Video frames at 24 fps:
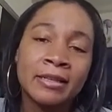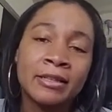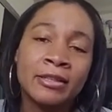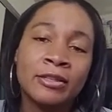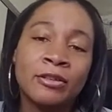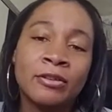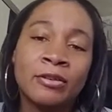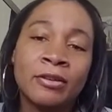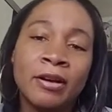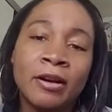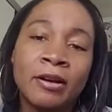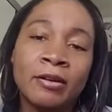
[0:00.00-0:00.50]

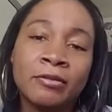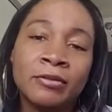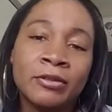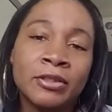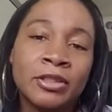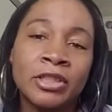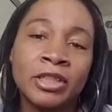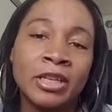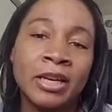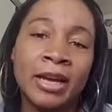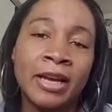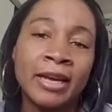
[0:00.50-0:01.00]
You know,
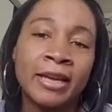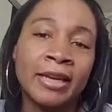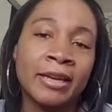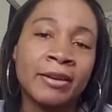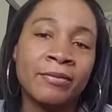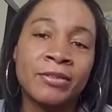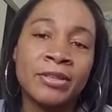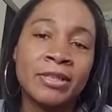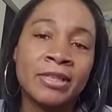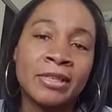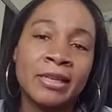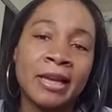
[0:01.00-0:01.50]
she ain't
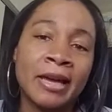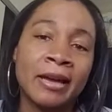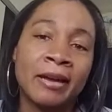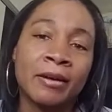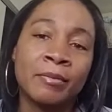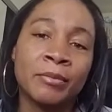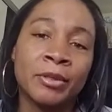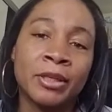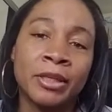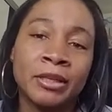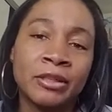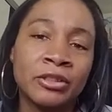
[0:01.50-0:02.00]
giving
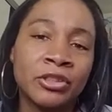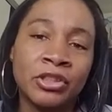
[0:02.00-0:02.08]
Sam none.